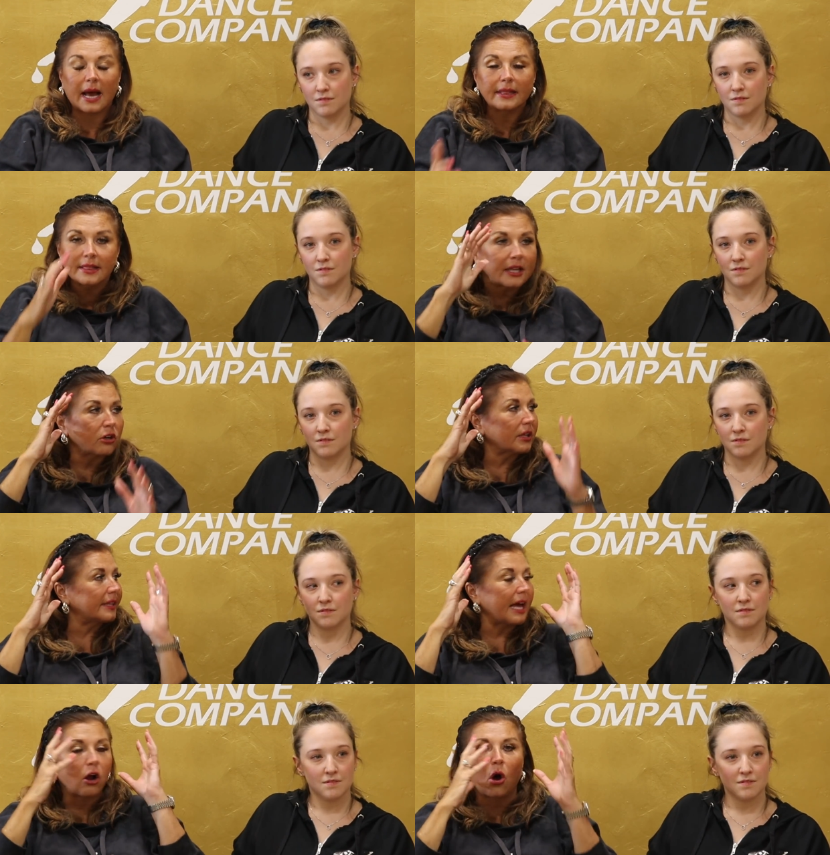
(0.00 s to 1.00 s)
Speaker 1: I literally,
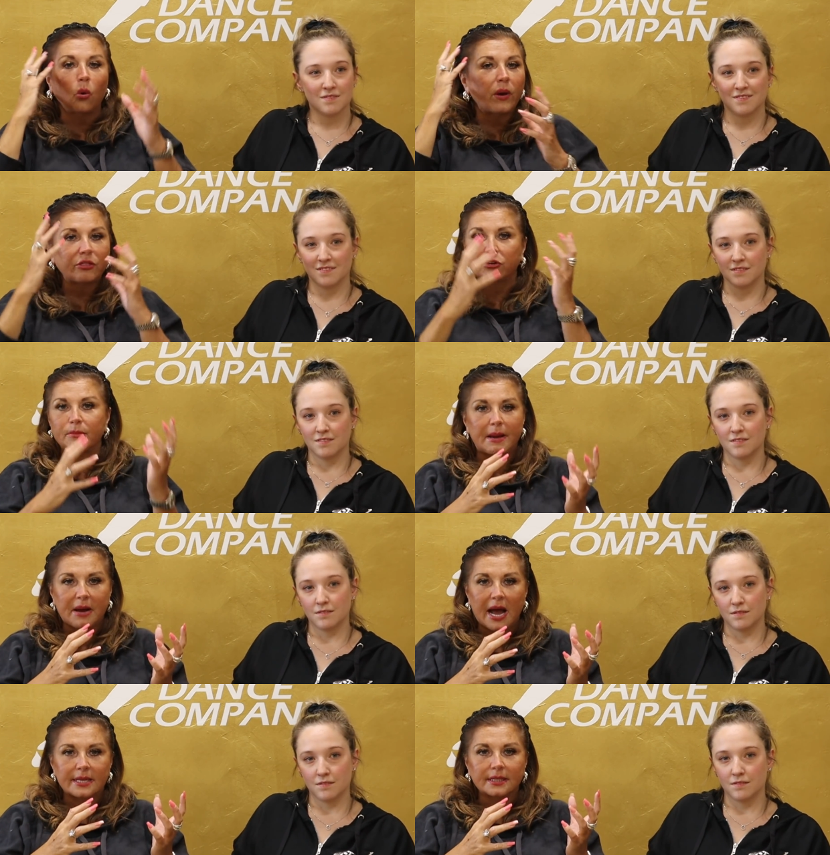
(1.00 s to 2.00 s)
that all went through my
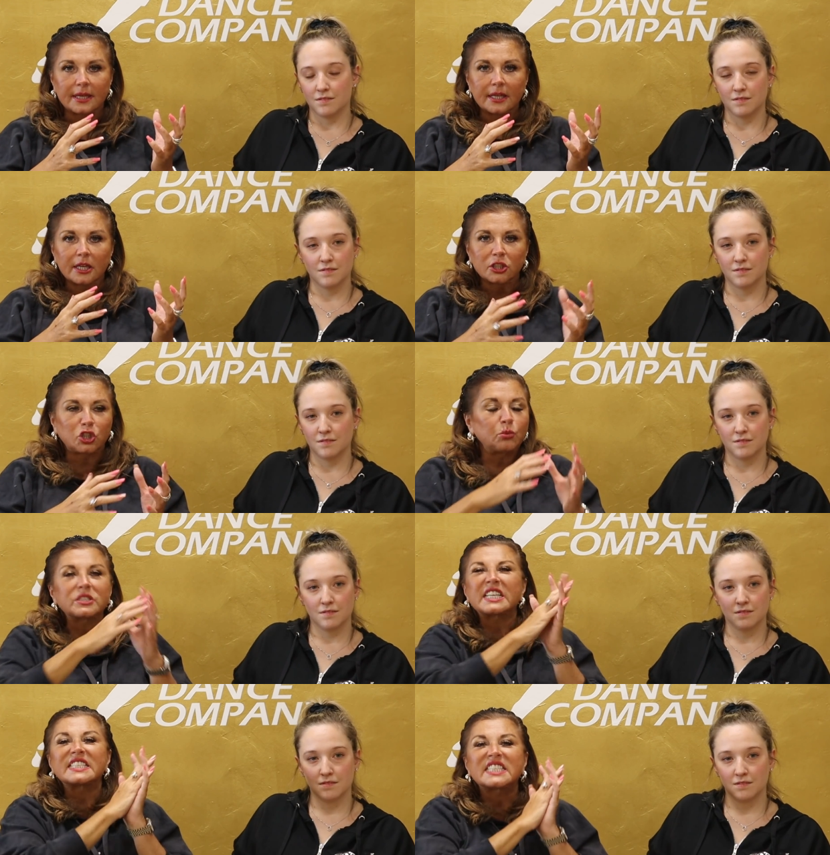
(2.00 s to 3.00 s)
mind. She
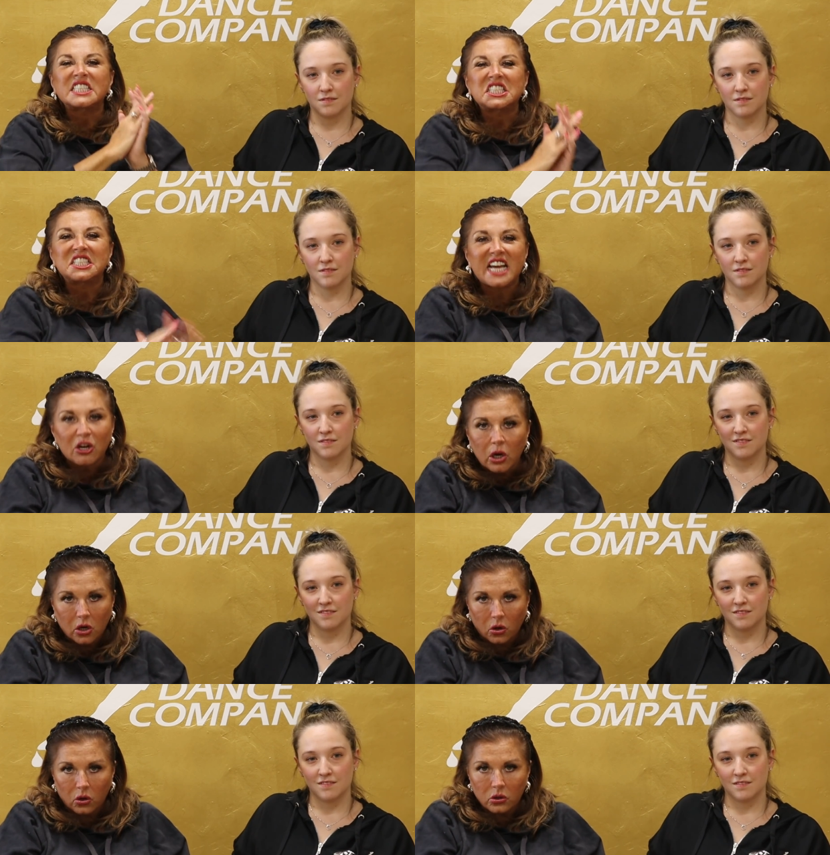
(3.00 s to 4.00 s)
was
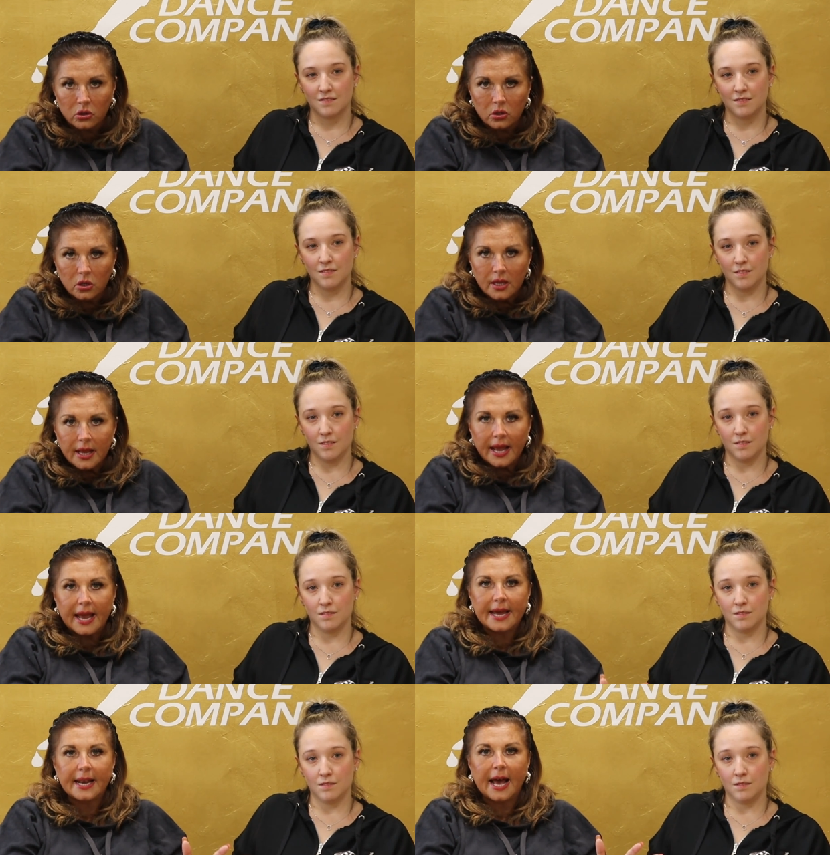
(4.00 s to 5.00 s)
hysterical.
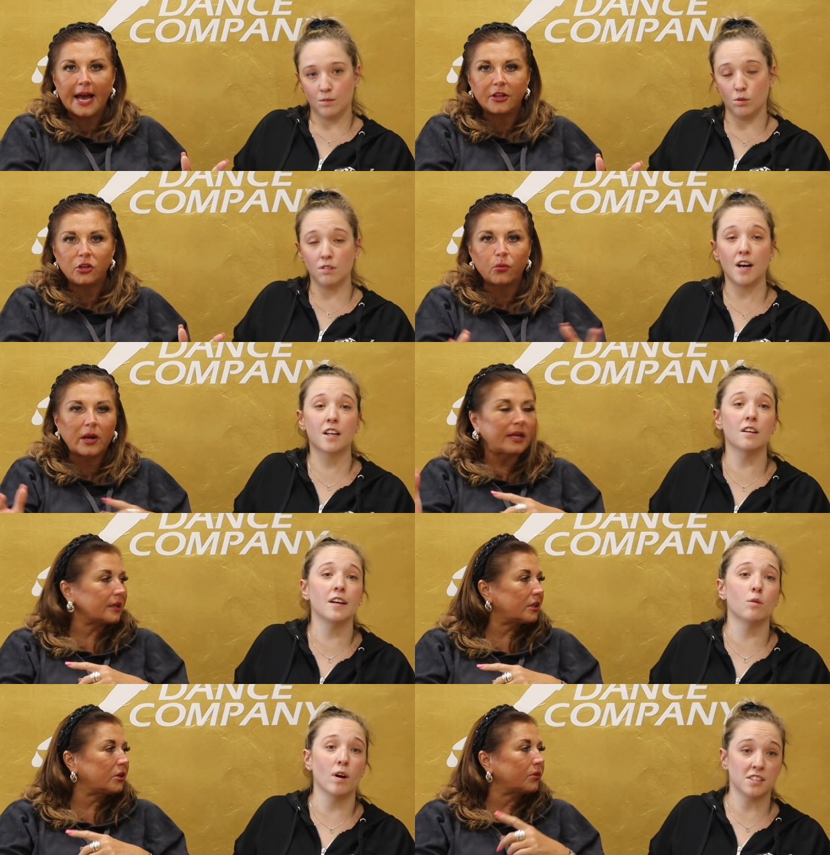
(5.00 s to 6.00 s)
And uh, luckily, wanna,
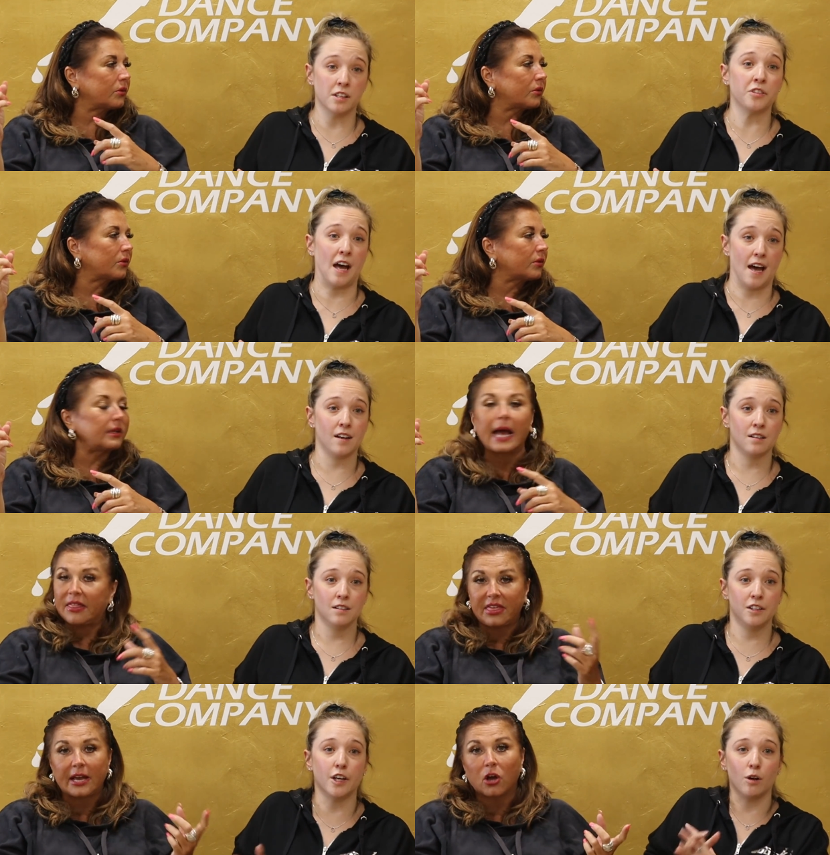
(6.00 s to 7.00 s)
it
Speaker 2: wasn't that.
Speaker 1: Yeah,
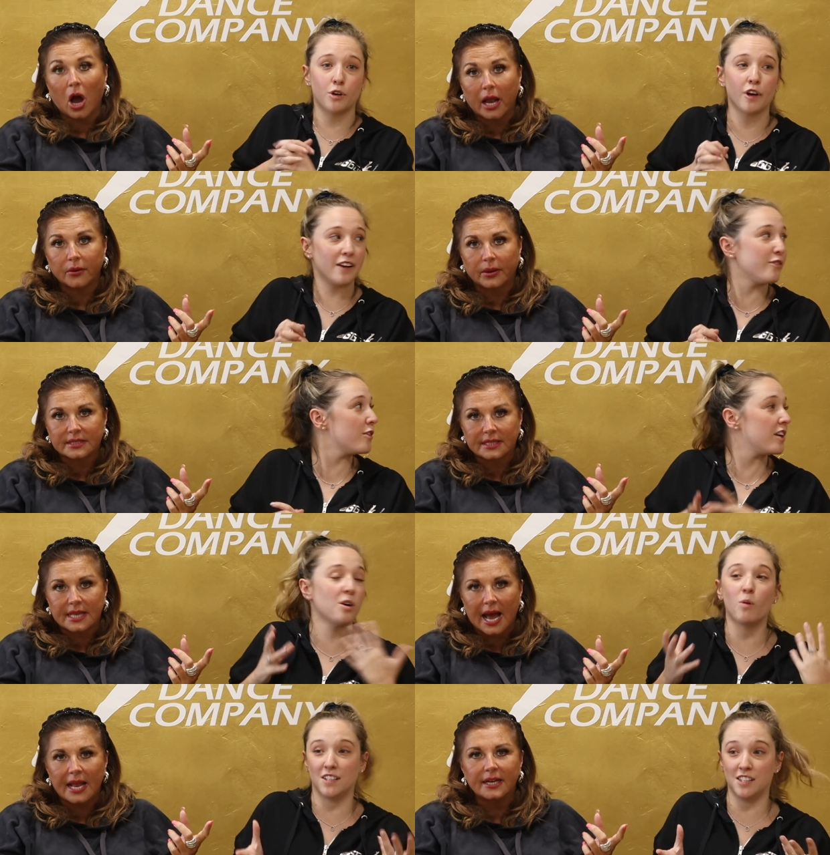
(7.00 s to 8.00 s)
thank no, God, right, it, wasn't, it
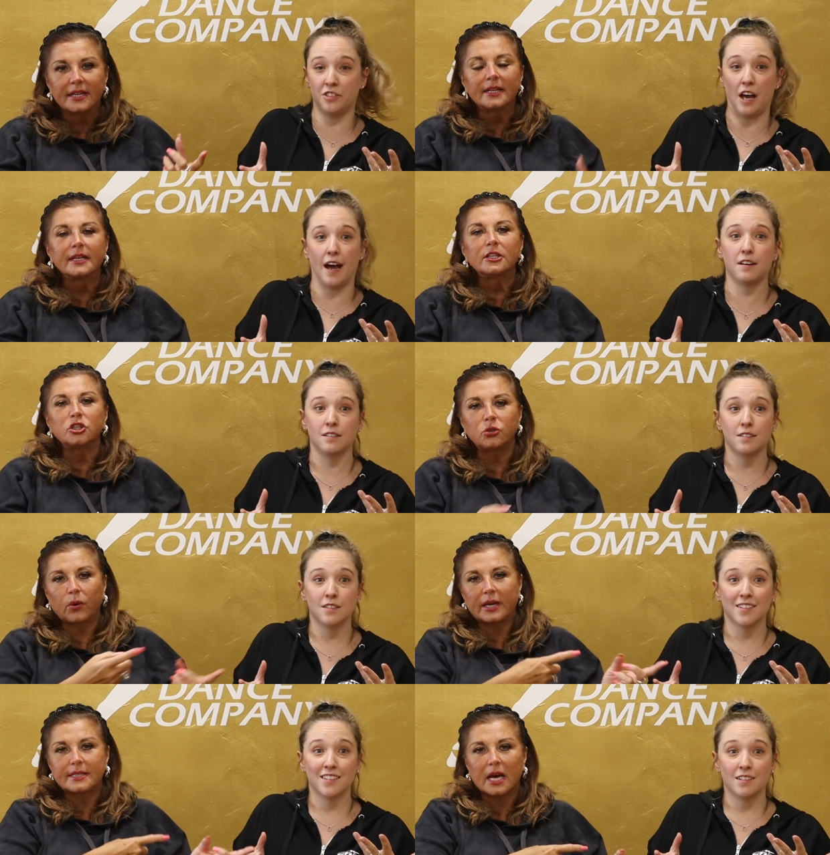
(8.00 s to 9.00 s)
that. wasn't that. Do you
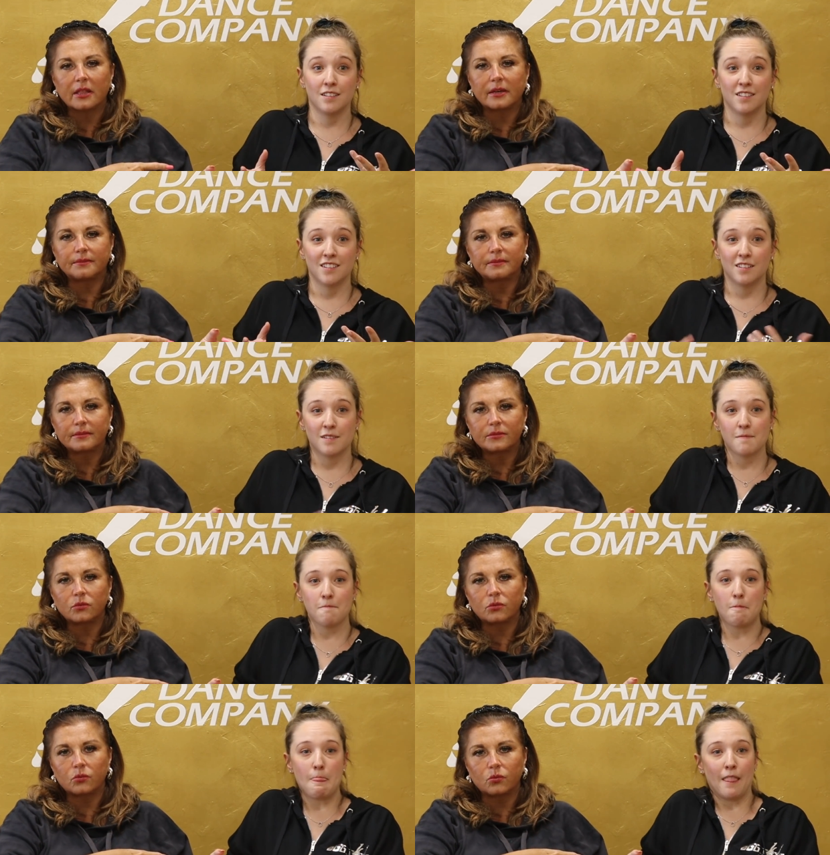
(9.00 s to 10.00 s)
want to tell them
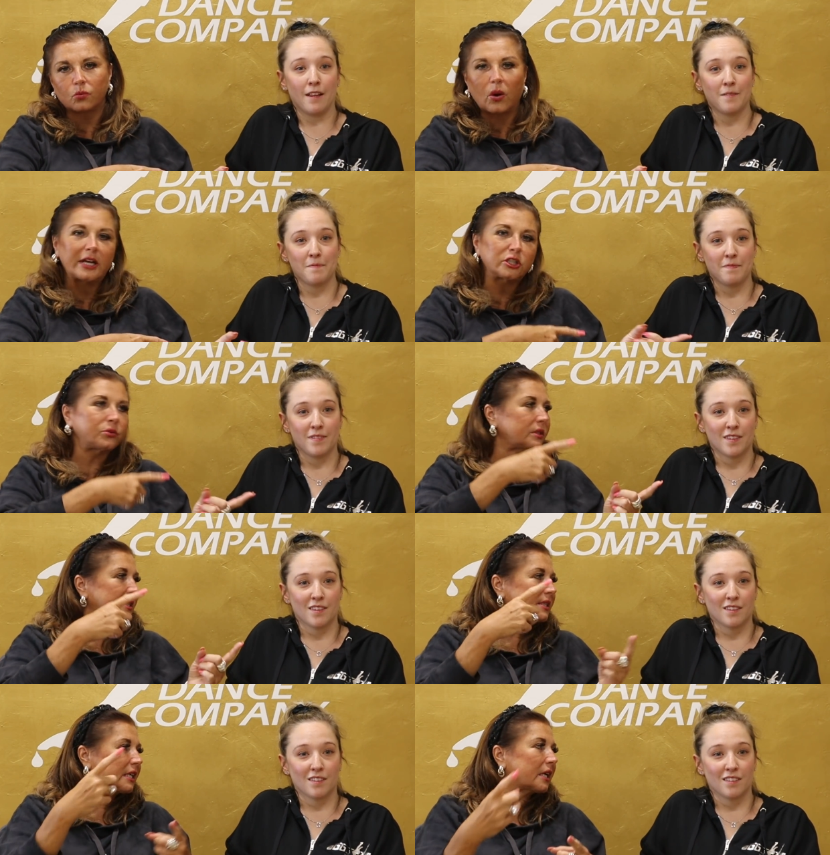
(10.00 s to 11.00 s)
why she was
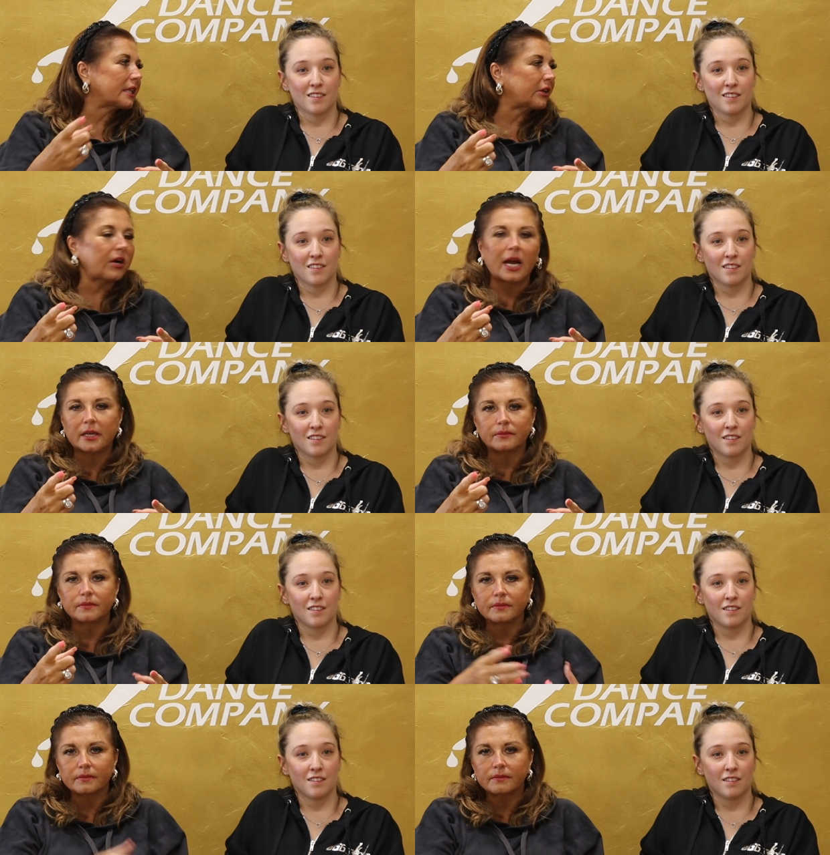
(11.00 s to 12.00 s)
hysterically crying?